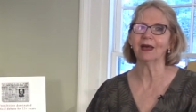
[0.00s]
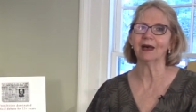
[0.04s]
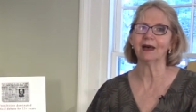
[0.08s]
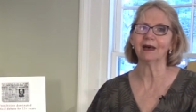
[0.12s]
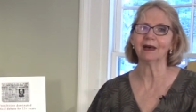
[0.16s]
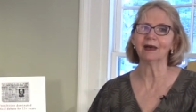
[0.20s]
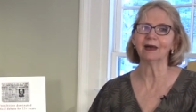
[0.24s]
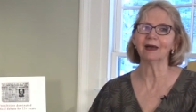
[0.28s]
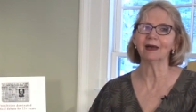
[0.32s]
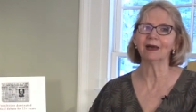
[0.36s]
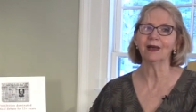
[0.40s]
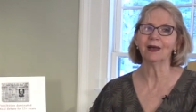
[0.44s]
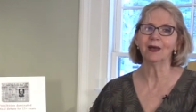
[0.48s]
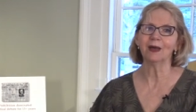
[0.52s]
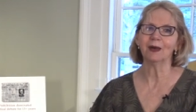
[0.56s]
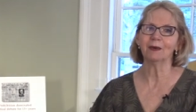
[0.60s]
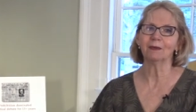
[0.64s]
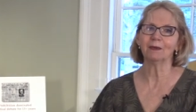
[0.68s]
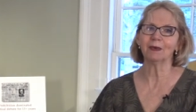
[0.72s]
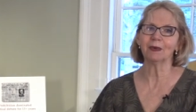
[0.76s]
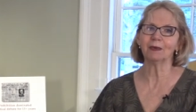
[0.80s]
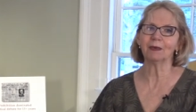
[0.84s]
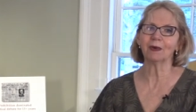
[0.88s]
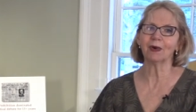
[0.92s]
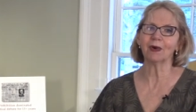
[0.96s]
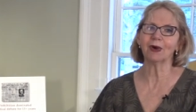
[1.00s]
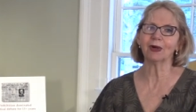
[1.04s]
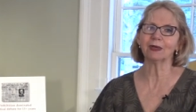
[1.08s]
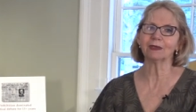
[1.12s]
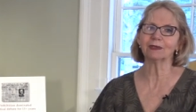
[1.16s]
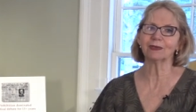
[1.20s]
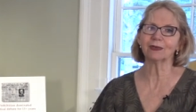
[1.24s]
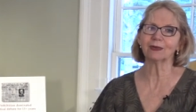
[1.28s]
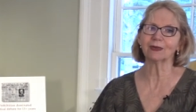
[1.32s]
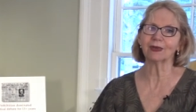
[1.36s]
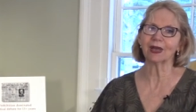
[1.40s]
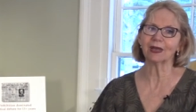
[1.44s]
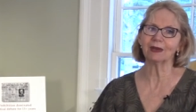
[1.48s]
Uh, we were
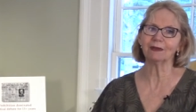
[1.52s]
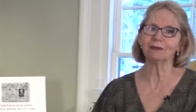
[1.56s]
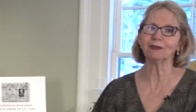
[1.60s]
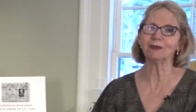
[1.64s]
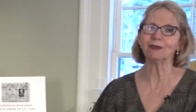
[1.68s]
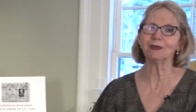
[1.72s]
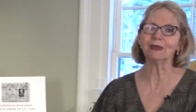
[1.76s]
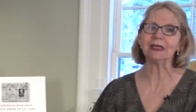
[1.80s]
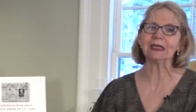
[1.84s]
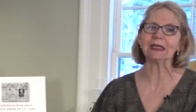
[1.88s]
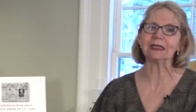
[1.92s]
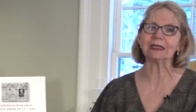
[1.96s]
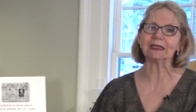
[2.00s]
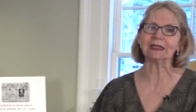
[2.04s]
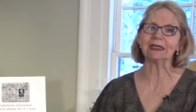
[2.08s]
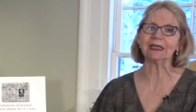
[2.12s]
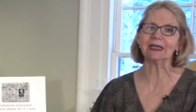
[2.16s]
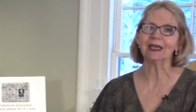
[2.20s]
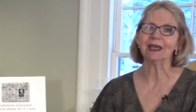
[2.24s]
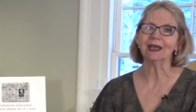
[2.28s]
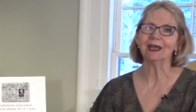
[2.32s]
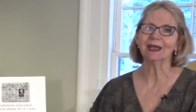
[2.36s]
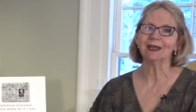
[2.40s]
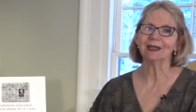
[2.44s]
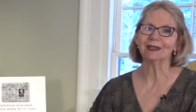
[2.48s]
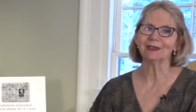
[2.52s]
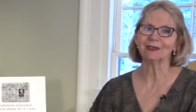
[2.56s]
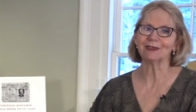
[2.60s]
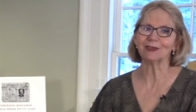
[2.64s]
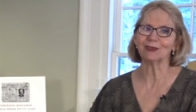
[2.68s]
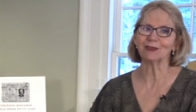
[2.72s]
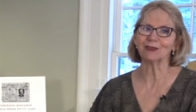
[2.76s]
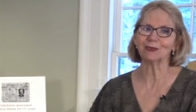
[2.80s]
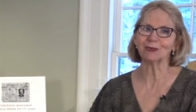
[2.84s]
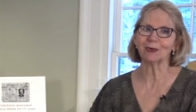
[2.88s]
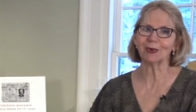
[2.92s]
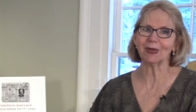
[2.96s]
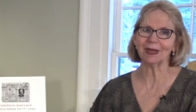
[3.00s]
also kind of uniquely
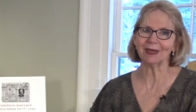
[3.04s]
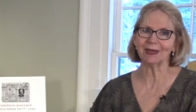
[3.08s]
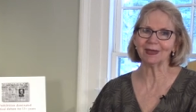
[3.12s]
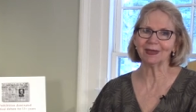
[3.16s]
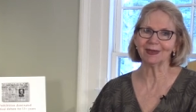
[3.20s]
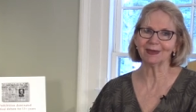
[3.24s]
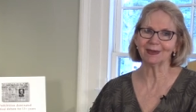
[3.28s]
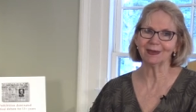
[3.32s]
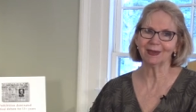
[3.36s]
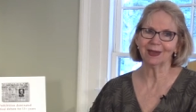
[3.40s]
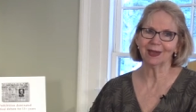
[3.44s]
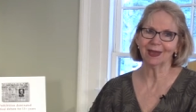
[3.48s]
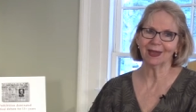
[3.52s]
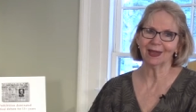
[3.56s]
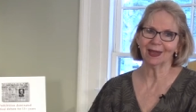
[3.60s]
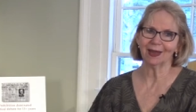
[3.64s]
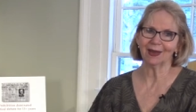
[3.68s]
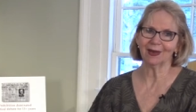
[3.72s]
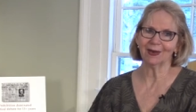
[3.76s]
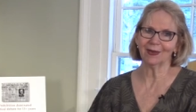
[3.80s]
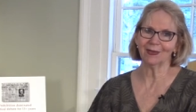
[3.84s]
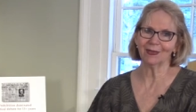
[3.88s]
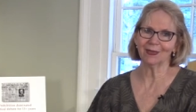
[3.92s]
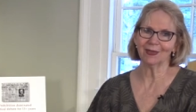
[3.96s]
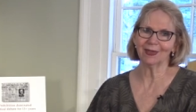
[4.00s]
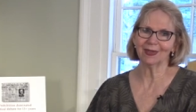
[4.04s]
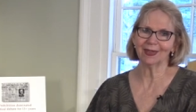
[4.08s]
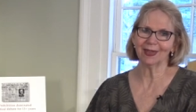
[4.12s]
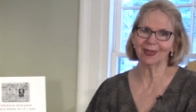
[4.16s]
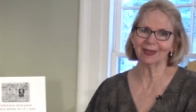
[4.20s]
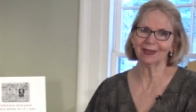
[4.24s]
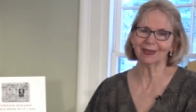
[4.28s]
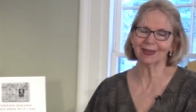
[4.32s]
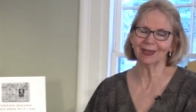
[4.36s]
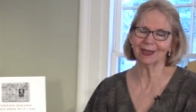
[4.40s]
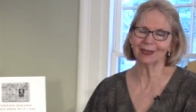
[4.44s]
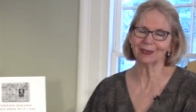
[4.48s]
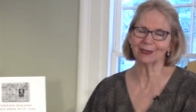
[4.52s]
situated on the
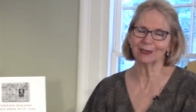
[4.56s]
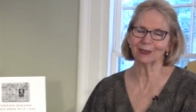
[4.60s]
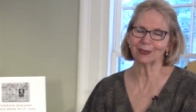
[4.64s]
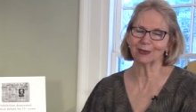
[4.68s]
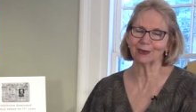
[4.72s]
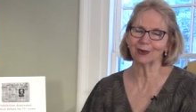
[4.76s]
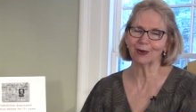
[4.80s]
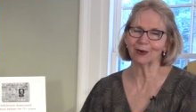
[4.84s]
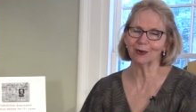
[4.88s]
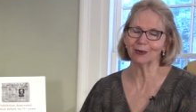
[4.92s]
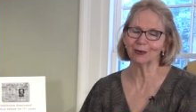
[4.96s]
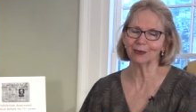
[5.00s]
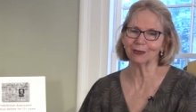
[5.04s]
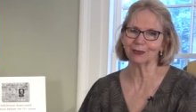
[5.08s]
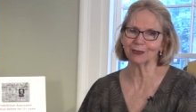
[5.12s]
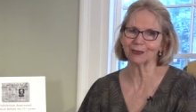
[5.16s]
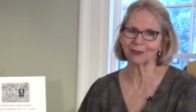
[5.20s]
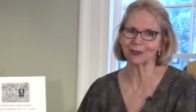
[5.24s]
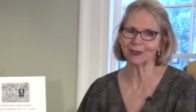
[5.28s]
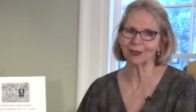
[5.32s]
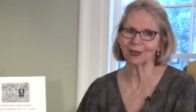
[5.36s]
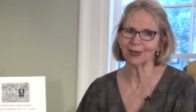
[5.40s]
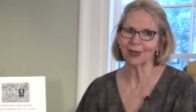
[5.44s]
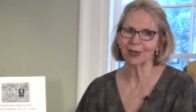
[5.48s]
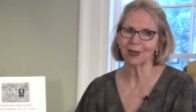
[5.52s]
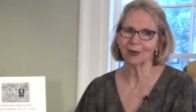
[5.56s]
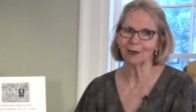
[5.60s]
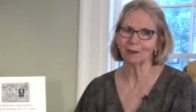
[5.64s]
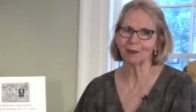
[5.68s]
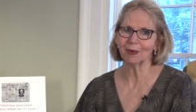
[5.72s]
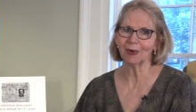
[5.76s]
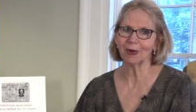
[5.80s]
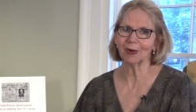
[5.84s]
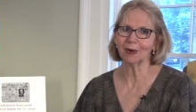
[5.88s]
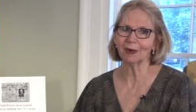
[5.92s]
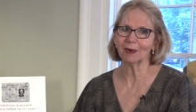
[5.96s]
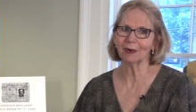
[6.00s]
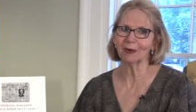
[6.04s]
Atlantic coast,
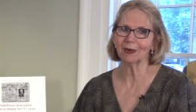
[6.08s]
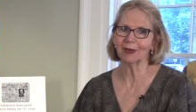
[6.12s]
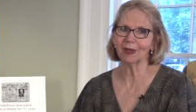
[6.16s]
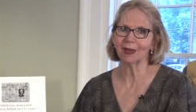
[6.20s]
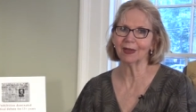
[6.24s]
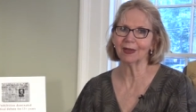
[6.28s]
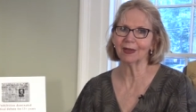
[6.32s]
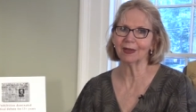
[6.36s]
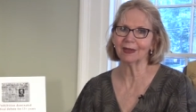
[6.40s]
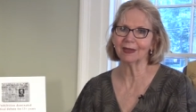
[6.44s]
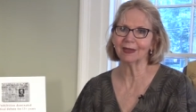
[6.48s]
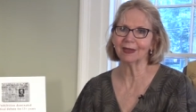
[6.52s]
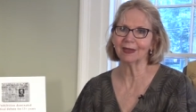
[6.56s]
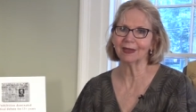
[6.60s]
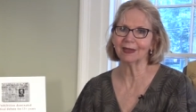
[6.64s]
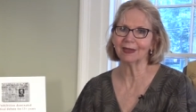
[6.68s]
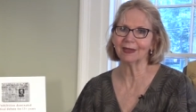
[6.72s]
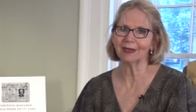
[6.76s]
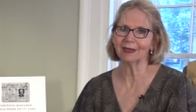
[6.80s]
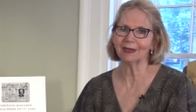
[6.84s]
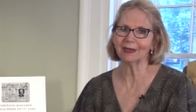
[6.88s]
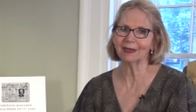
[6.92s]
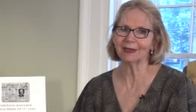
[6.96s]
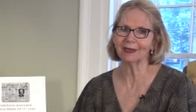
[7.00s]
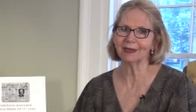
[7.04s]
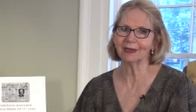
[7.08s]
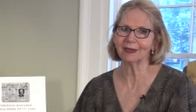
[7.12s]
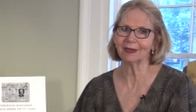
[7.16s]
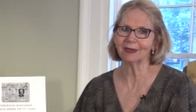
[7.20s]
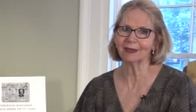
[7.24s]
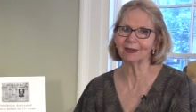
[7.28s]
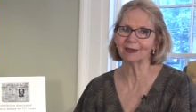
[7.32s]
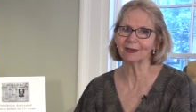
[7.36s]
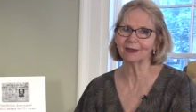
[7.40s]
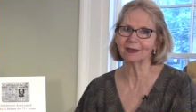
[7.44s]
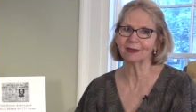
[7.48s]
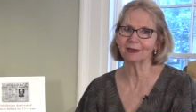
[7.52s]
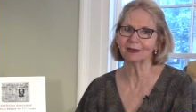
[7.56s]
where uh,
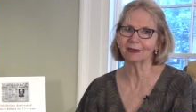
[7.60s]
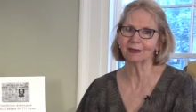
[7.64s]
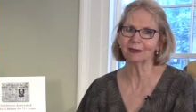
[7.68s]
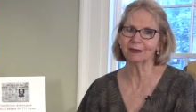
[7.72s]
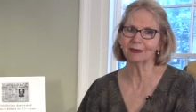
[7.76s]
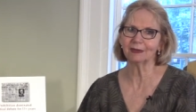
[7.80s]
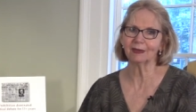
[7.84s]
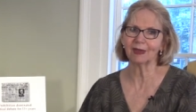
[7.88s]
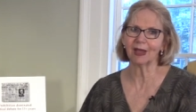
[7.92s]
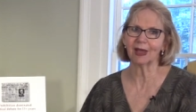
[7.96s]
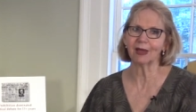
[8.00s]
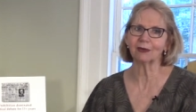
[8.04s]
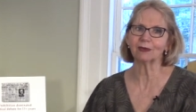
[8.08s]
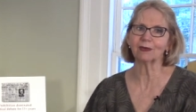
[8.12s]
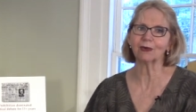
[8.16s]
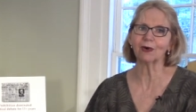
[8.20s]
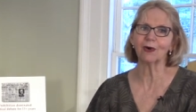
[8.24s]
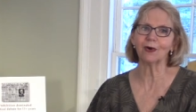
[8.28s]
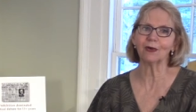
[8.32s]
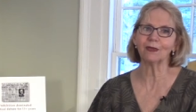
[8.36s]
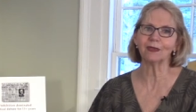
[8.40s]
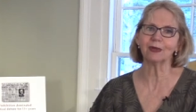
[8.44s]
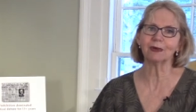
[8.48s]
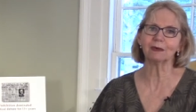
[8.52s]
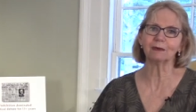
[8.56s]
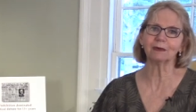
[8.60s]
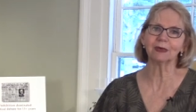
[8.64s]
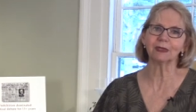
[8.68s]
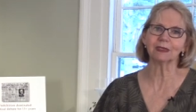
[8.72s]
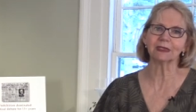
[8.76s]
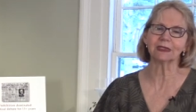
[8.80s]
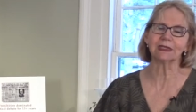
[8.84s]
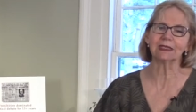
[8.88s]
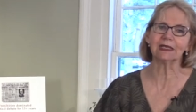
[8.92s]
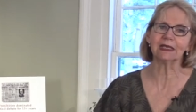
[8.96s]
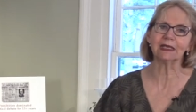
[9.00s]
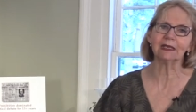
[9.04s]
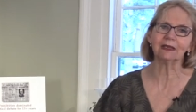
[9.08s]
the the alcohol that
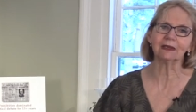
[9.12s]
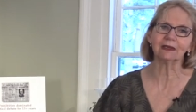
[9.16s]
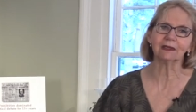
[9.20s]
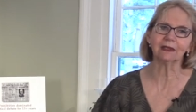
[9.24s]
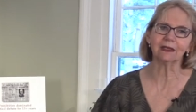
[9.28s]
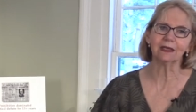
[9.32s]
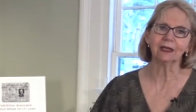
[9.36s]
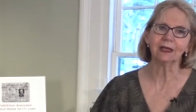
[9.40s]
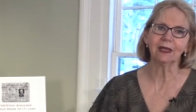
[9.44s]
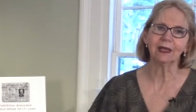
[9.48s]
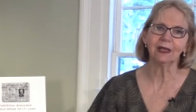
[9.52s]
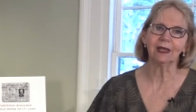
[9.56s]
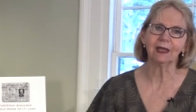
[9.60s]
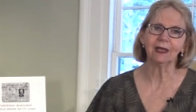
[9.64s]
was legal